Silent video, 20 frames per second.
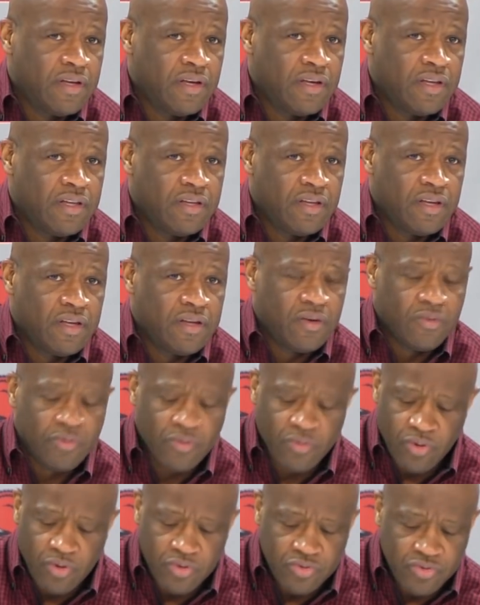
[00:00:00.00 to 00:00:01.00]
And on
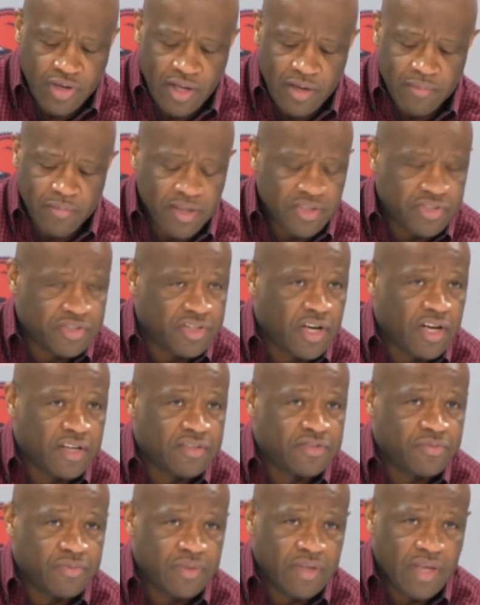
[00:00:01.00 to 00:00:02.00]
the road, you got to make
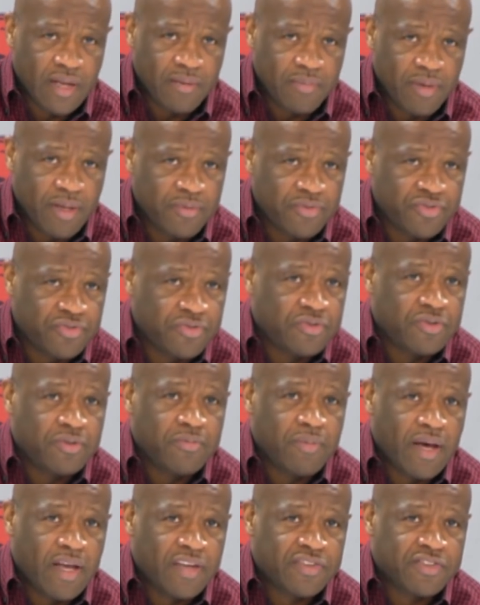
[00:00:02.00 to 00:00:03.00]
shots. We got to be able to shoot the
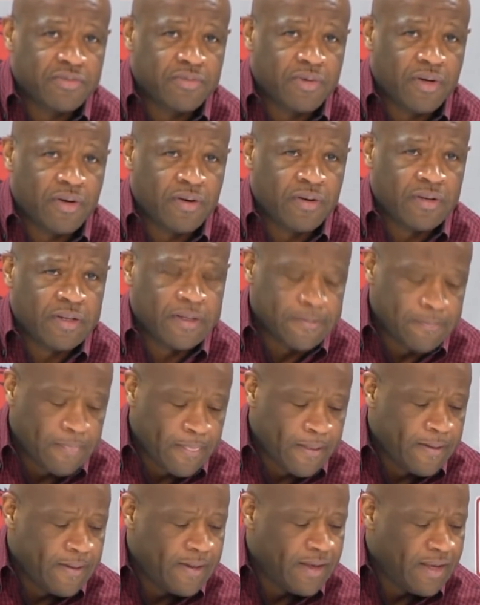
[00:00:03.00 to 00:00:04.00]
basketball
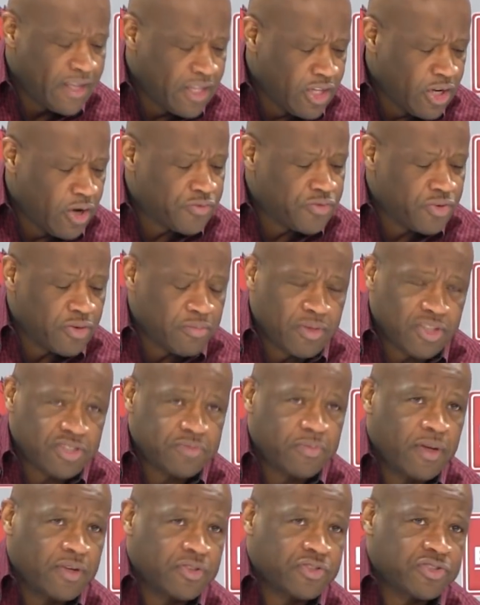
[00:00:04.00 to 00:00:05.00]
and get off to a
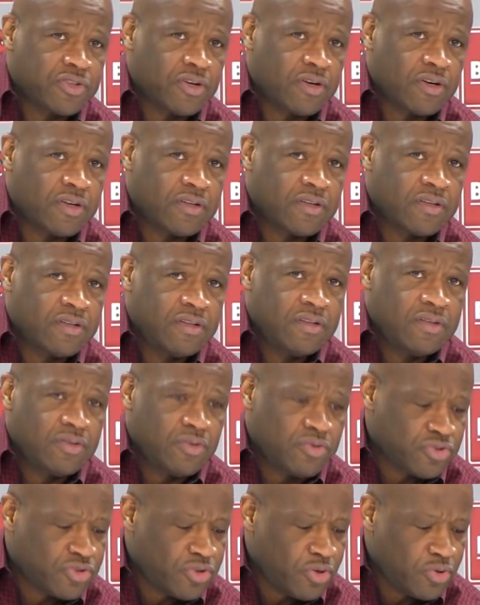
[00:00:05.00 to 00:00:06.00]
much better start. You know,
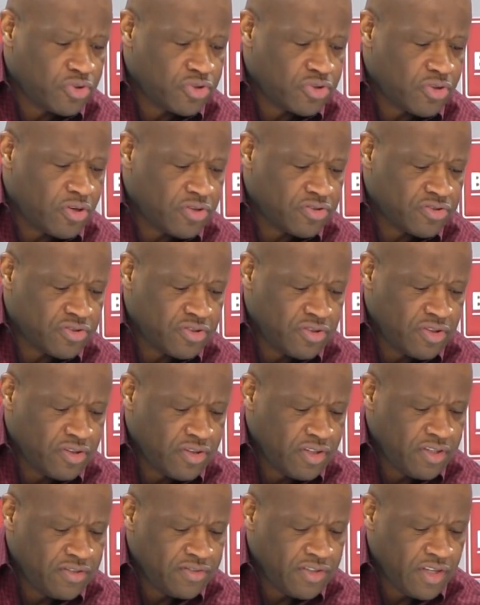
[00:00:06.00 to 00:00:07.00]
those slow starts are the
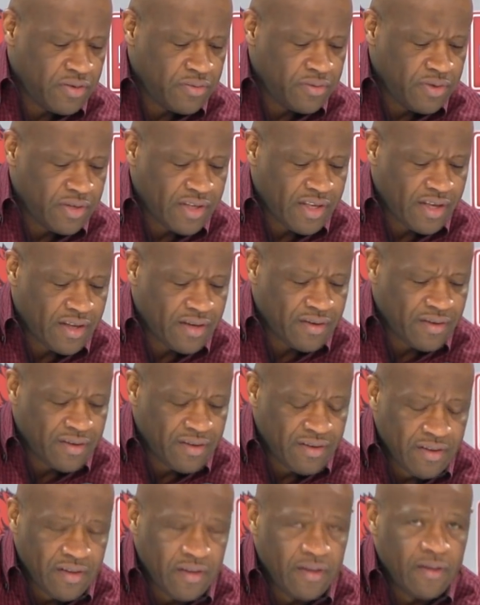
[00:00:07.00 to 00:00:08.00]
things that are really kind
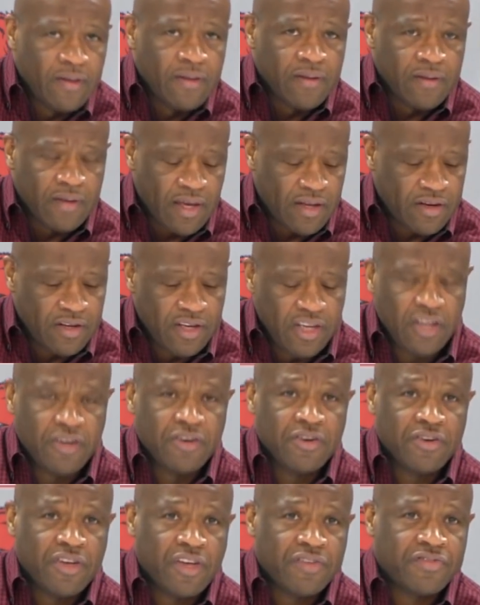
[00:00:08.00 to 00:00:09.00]
of
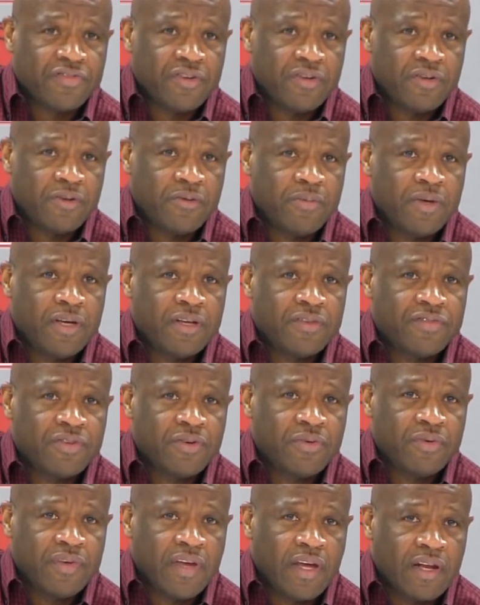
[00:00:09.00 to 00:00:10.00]
hindered us a little bit.
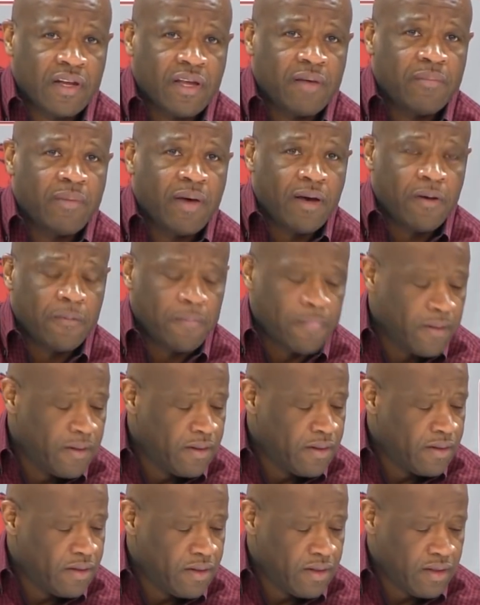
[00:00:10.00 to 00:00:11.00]
So we've got to come out,
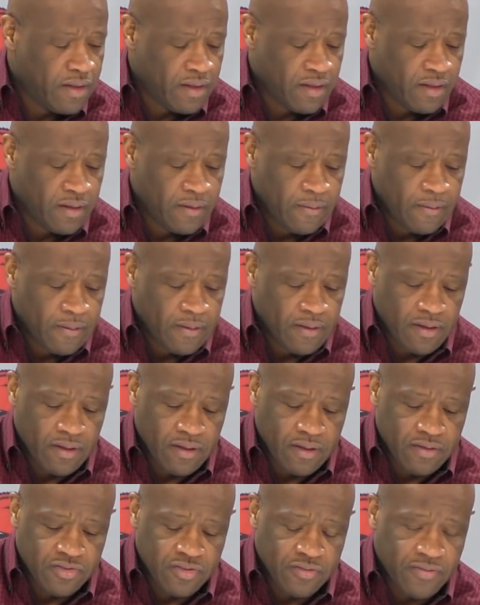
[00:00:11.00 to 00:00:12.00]

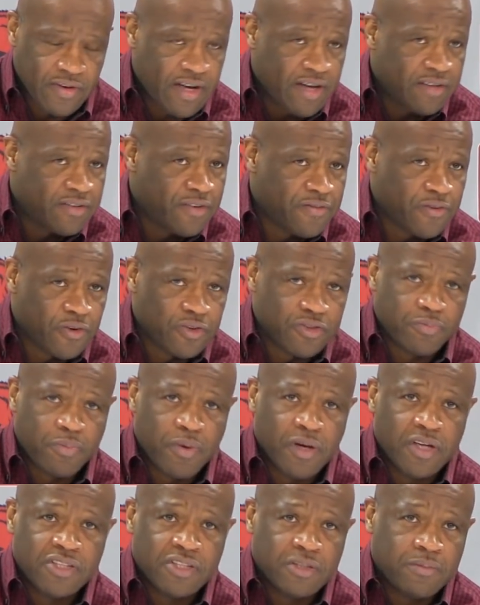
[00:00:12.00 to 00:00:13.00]
survive the first
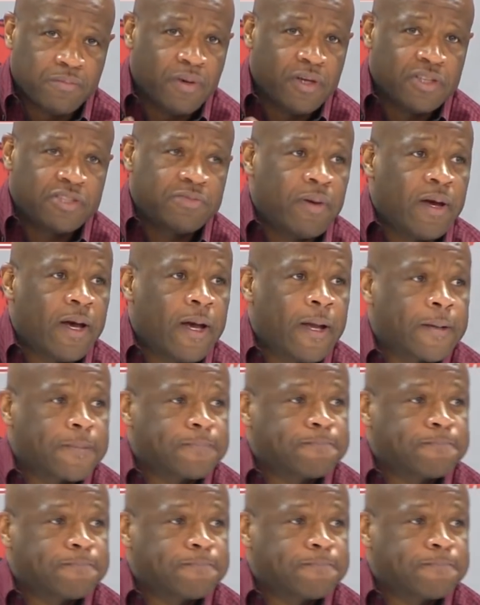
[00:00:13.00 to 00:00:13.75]
punch, and punch back.